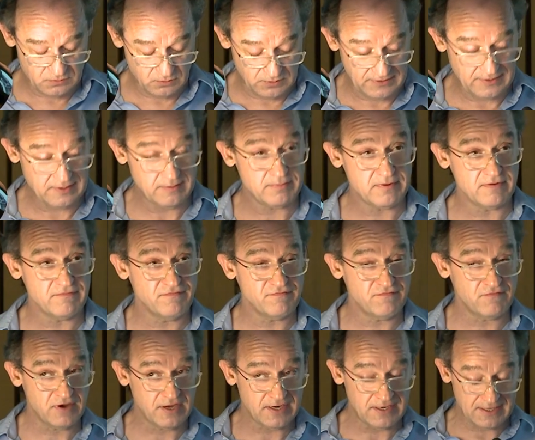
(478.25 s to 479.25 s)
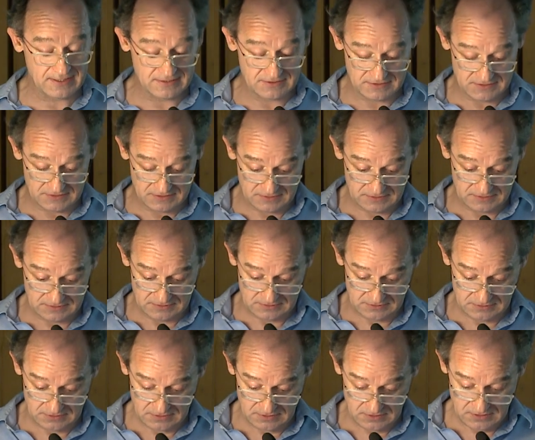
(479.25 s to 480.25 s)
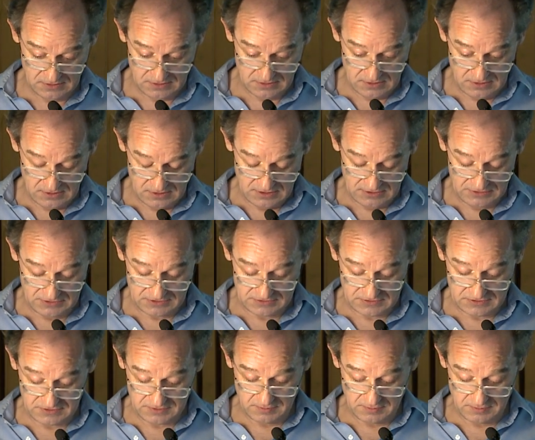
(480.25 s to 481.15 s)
Will there be finances? And just as